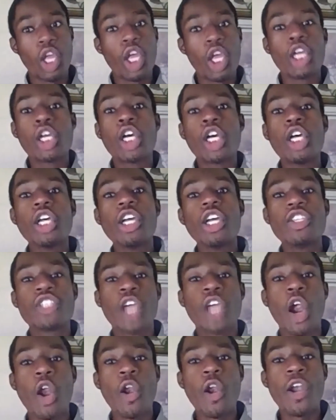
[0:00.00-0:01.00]
could
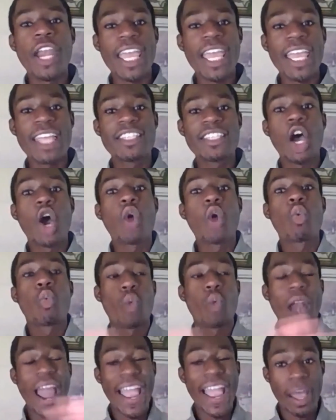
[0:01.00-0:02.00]
turn it
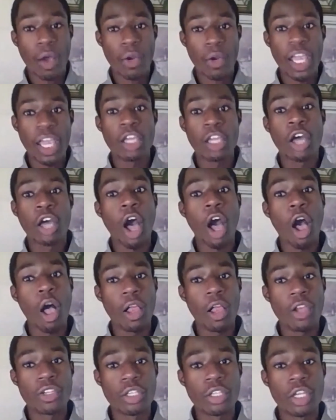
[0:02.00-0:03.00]
around in
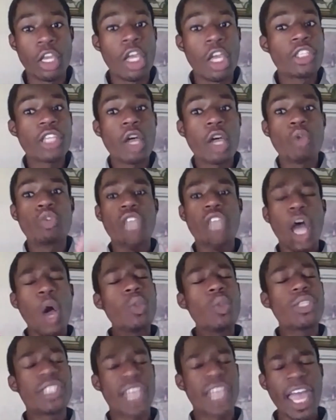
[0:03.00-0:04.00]
college. So
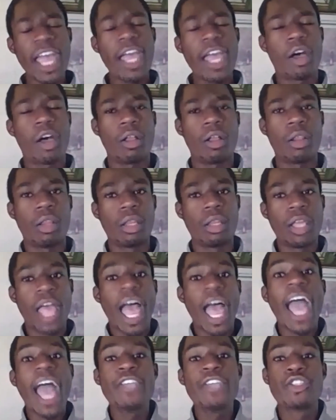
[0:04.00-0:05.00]
don't tell
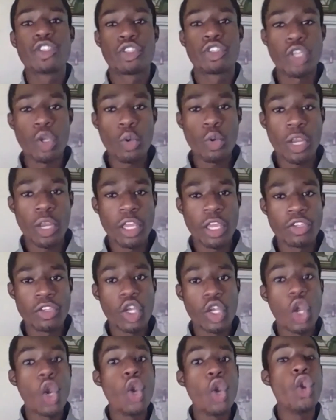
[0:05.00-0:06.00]
a student
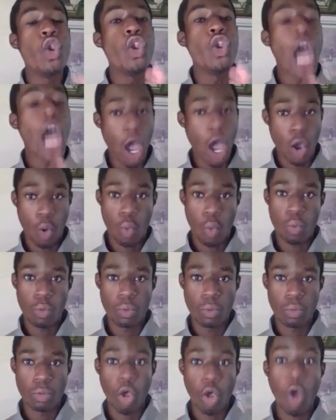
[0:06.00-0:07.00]
no
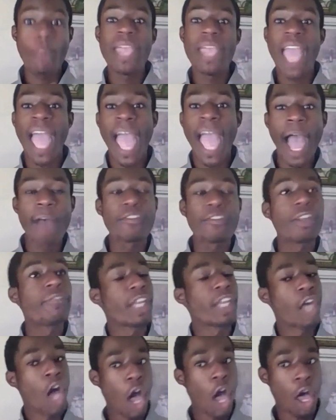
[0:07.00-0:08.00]
on behalf of a
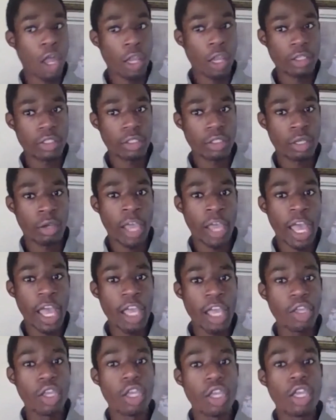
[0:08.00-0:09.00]
college,
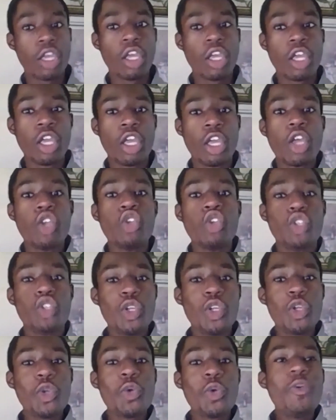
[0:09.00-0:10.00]
okay?
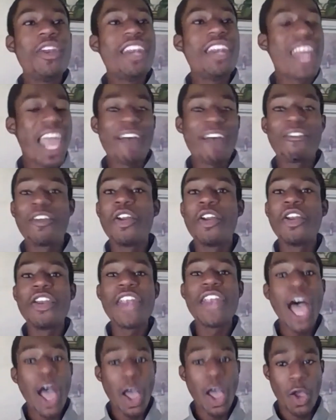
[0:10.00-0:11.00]
You never
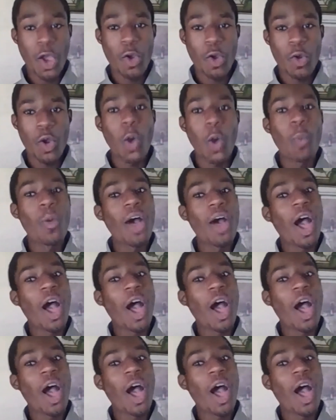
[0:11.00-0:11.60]
know what